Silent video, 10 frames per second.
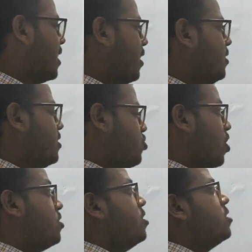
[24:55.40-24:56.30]
are the
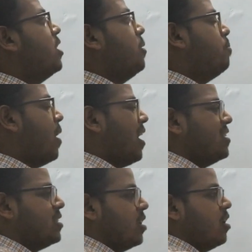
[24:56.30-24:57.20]
structures that
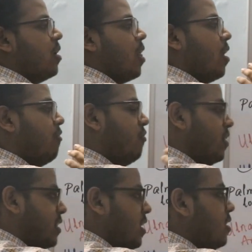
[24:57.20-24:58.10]
pass
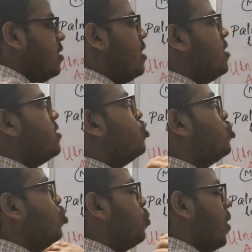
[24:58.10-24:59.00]
within the
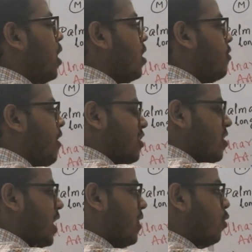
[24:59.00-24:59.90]

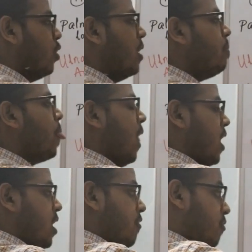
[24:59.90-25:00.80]
flexor retinaculum,
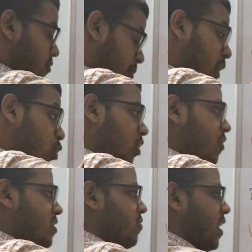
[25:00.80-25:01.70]
below the
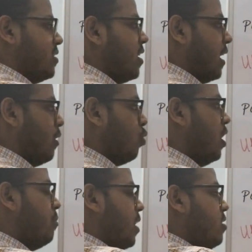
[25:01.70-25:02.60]
flexor
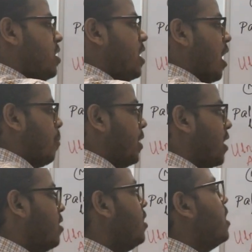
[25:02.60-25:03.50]
retinaculum in the carpal
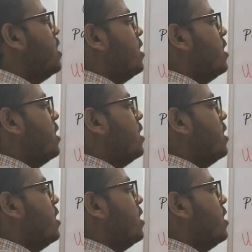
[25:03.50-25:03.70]
tunnel,